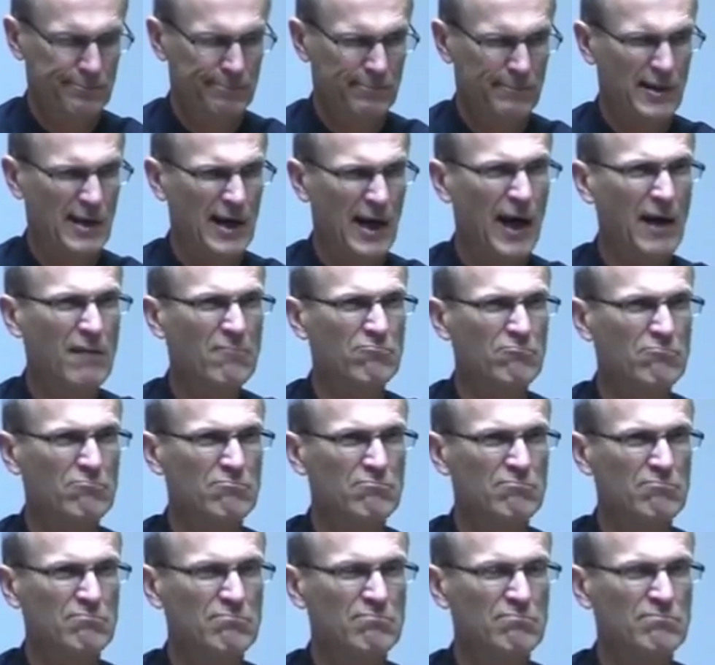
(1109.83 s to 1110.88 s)
Okay?
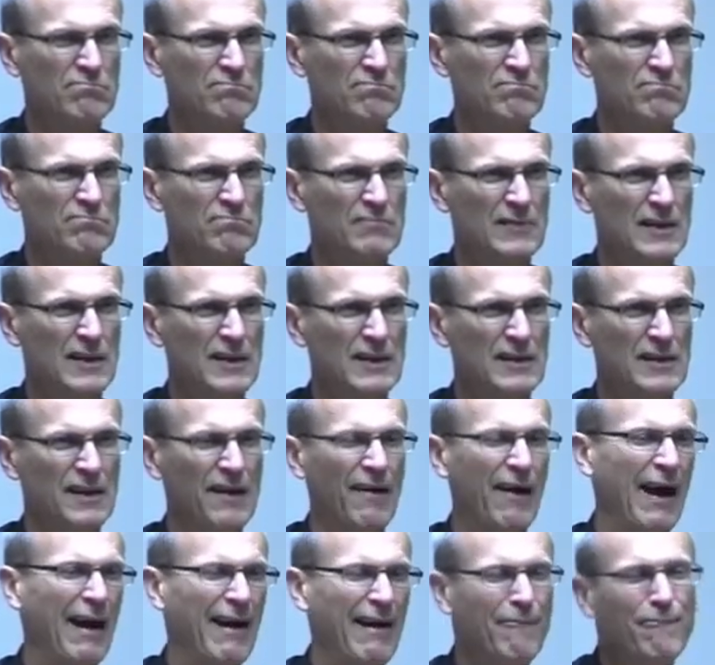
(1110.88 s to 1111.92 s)
Yeah,
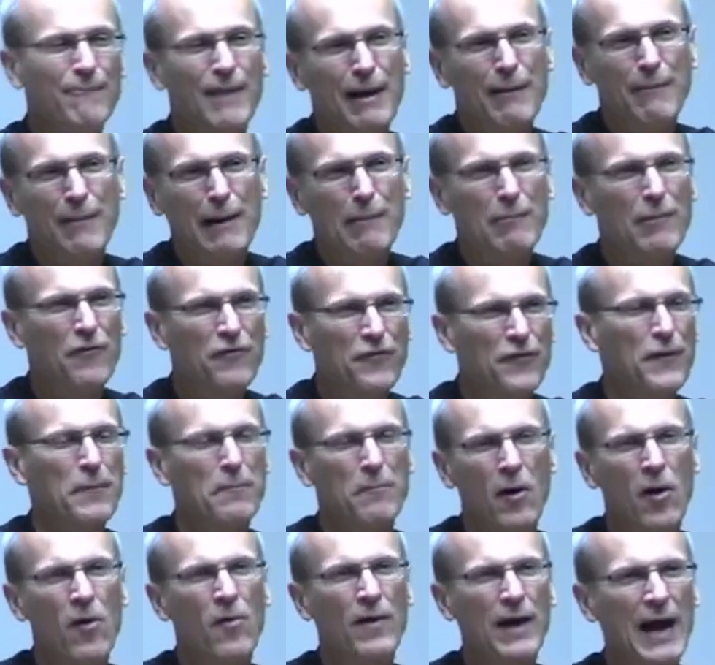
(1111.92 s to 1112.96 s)
I'm, I'm a
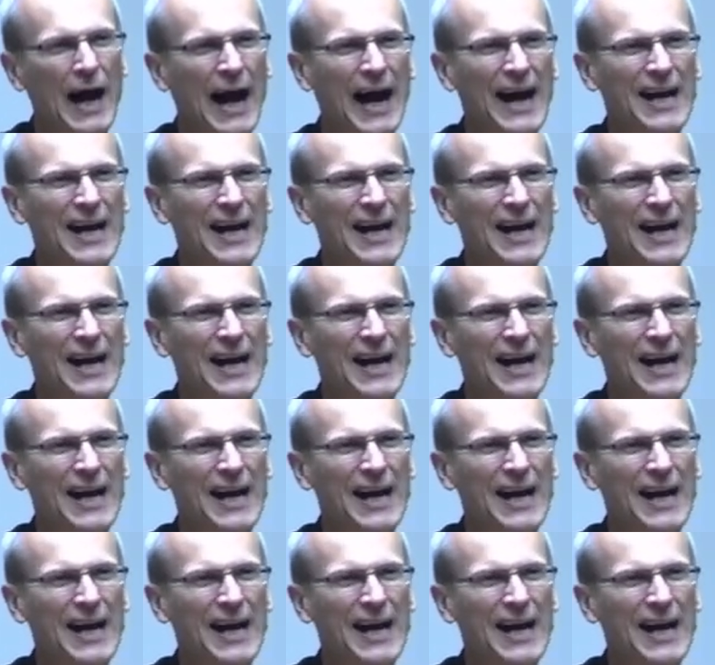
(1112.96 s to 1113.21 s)
football guy,